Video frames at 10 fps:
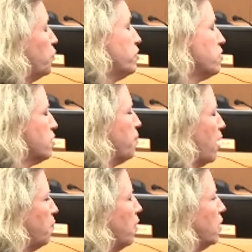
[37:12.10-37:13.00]
which is the
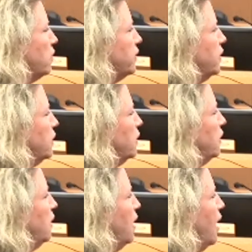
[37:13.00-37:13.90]
bottom part of it.
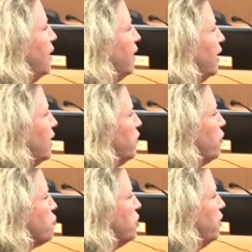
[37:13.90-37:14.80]
And then the
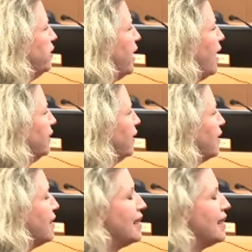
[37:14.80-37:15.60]
diversionary tactics.